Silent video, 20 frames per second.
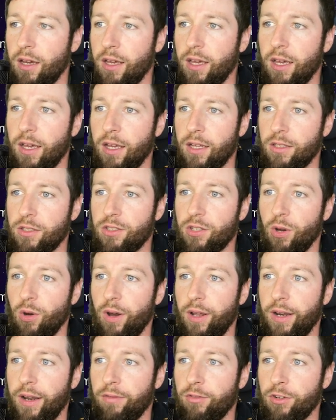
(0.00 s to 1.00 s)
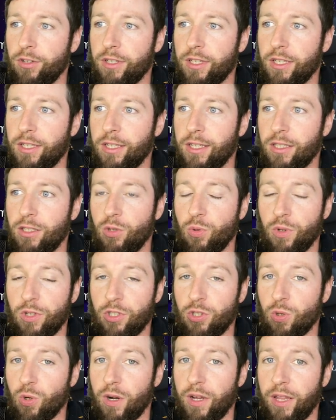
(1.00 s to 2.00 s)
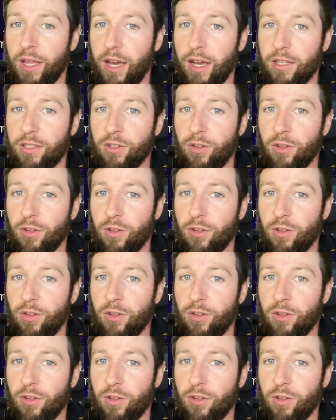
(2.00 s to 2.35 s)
and so I never did get to enjoy that.